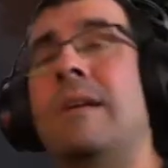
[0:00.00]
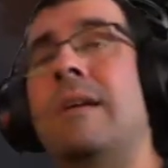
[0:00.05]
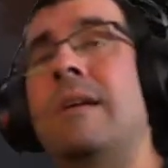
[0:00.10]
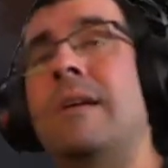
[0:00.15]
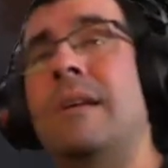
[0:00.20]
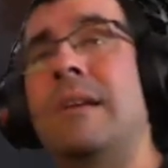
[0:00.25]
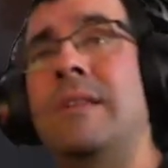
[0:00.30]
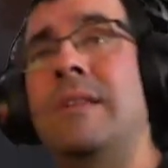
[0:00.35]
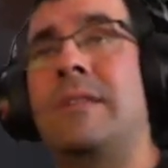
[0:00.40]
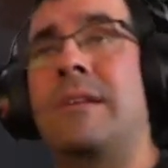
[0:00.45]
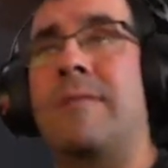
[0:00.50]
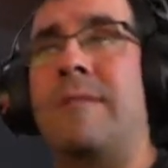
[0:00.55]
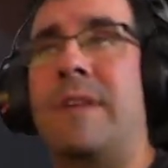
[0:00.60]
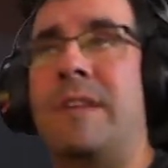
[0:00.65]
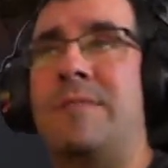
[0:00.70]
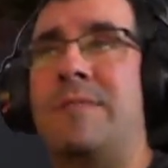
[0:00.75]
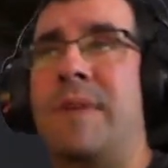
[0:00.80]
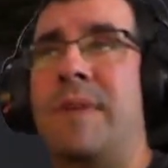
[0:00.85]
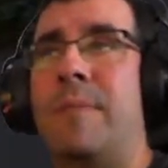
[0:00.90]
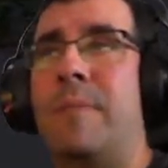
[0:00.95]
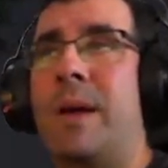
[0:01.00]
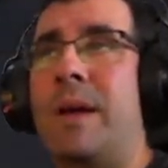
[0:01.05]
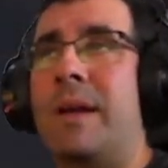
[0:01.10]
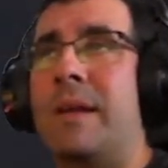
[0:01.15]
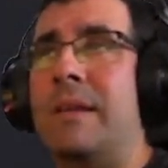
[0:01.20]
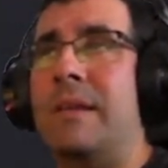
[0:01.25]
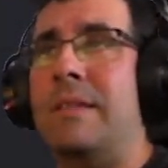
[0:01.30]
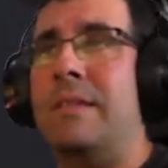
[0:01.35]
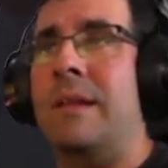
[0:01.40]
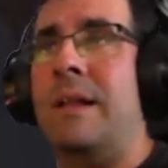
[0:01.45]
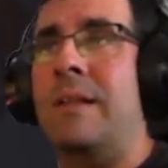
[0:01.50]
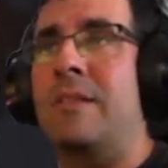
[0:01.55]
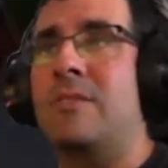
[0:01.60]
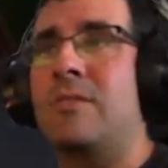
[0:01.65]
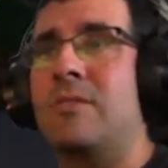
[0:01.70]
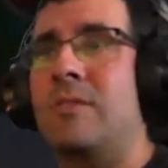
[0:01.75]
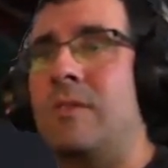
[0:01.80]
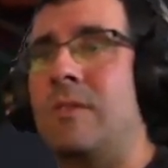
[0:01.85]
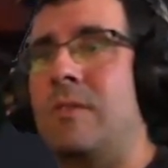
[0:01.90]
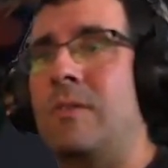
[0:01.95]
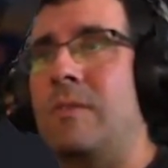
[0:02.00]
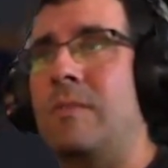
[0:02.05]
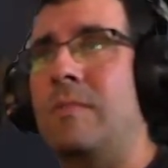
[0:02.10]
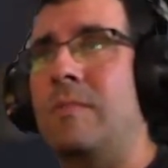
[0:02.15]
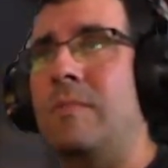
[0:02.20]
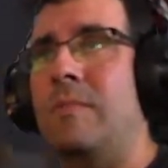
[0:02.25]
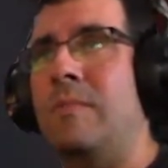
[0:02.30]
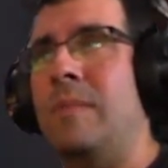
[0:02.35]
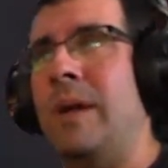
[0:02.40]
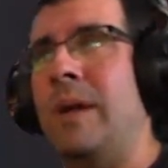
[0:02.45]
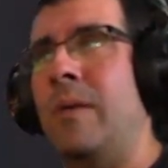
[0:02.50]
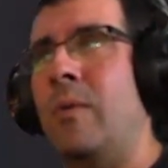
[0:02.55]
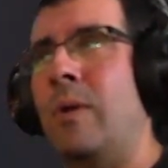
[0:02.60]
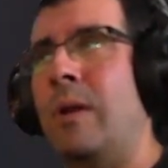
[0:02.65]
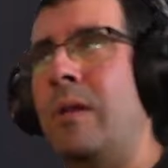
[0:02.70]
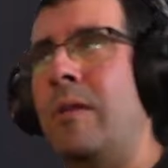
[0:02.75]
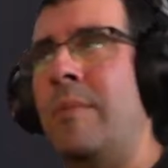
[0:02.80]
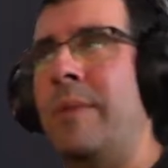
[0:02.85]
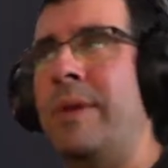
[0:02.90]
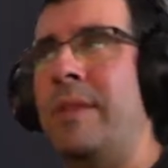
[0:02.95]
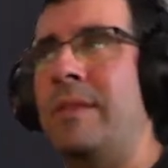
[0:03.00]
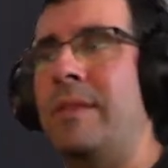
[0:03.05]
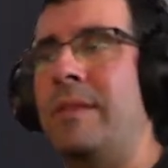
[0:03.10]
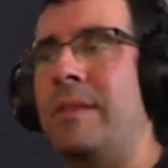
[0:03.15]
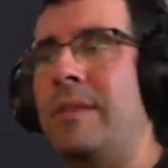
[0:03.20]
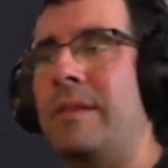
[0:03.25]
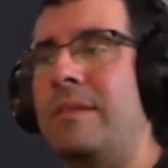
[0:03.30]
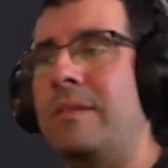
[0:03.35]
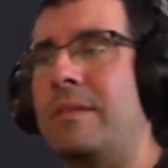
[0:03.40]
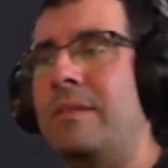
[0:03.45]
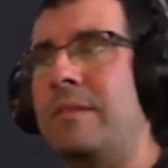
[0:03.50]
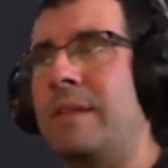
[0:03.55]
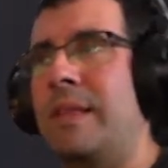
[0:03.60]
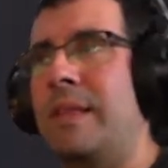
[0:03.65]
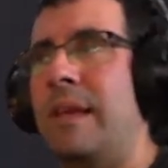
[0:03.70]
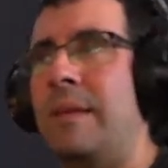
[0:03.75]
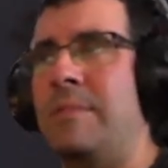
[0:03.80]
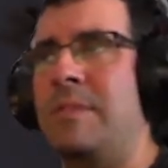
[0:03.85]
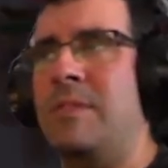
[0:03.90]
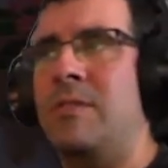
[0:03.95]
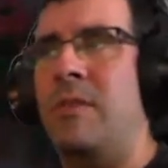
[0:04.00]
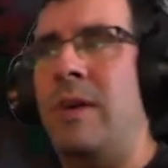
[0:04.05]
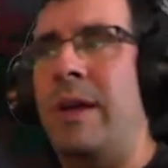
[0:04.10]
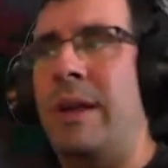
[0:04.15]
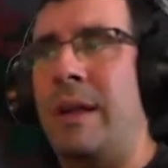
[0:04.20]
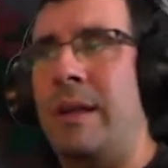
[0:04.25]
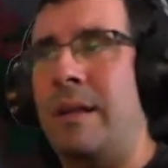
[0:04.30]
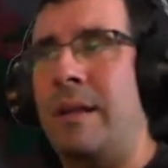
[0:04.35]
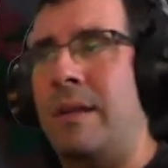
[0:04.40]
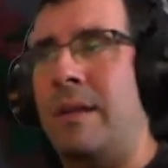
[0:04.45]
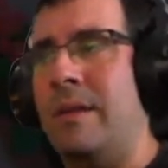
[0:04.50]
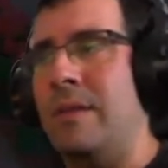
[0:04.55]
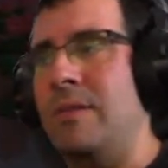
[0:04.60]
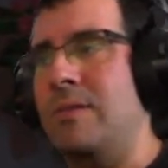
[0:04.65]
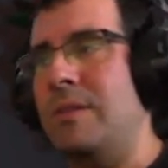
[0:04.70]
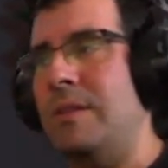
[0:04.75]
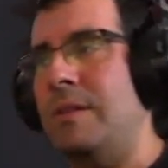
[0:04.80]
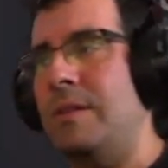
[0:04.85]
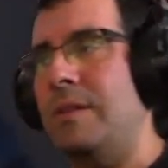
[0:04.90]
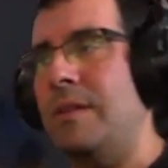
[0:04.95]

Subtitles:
interface feedback is also very well commented and set up, so I can use it.